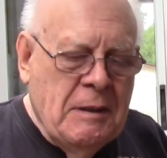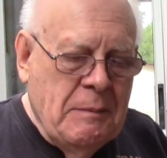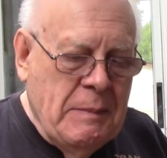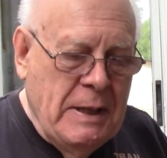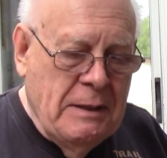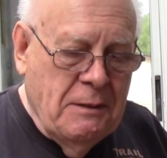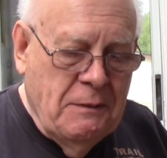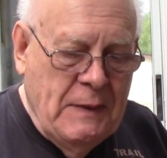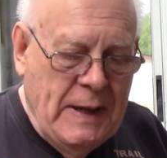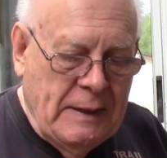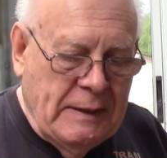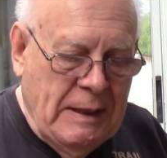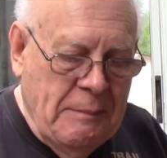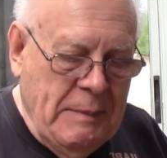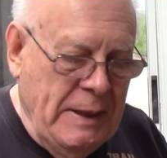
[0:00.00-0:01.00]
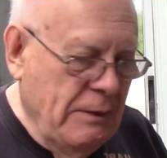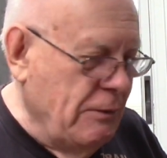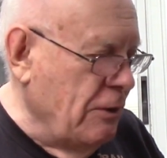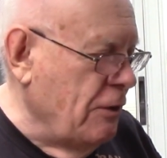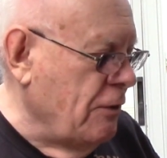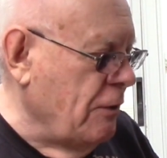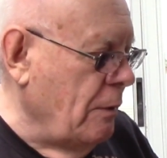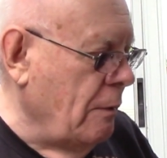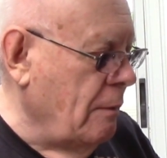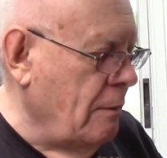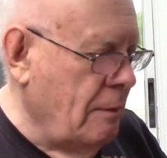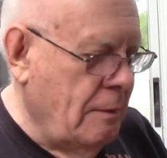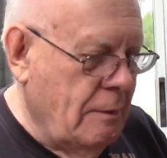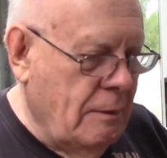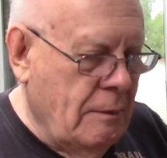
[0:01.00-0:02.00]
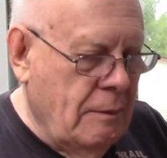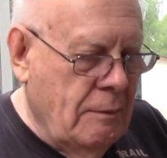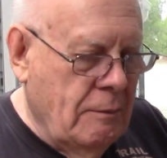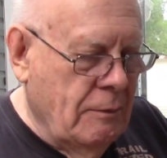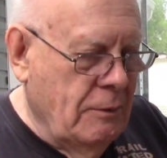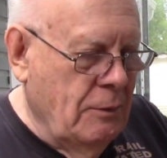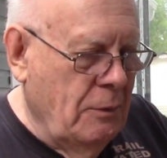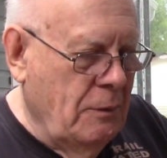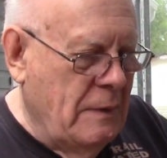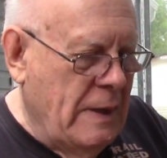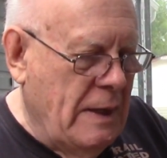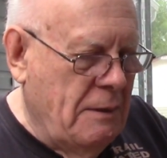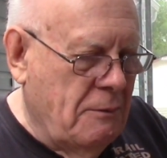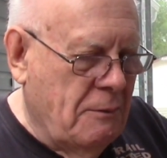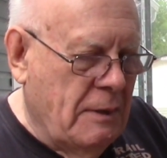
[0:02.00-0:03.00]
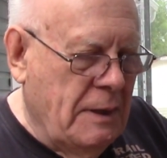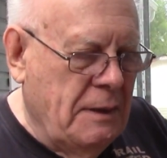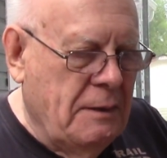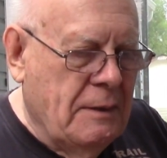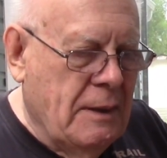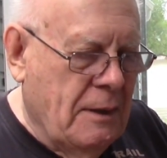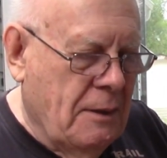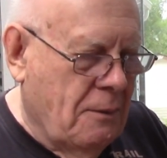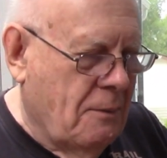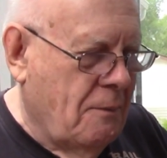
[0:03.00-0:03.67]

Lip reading: Matter of fact, I may just do that right now.